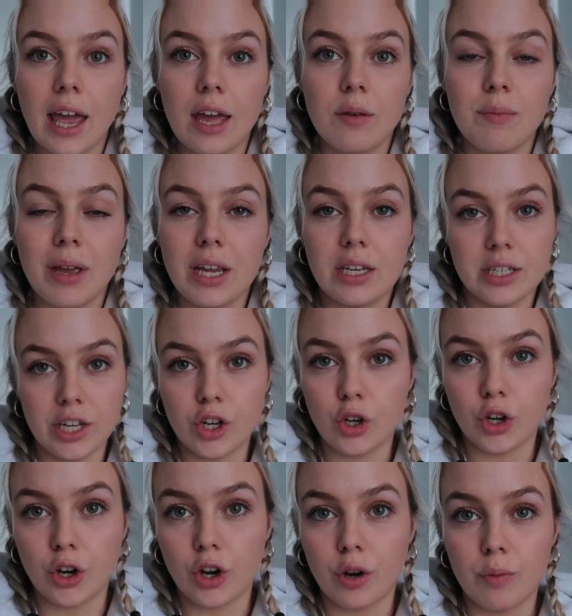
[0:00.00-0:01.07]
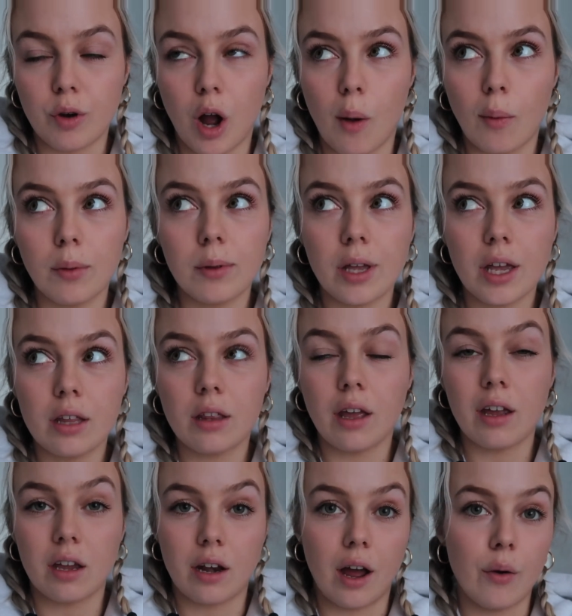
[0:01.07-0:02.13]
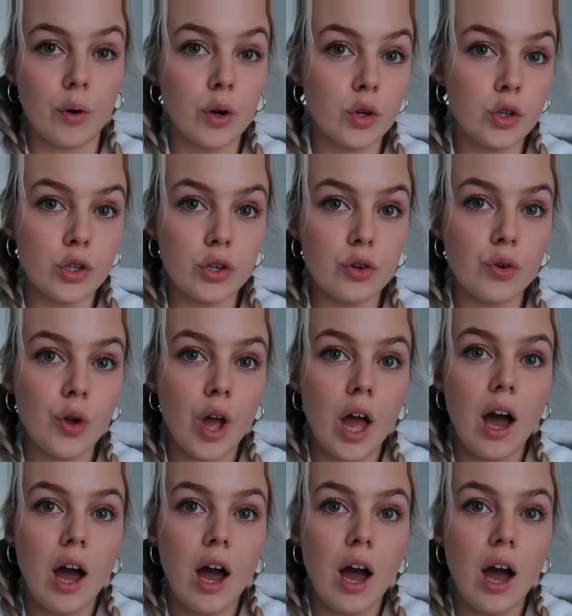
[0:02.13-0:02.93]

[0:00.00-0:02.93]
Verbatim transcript: and make dinner probably in like an hour or two.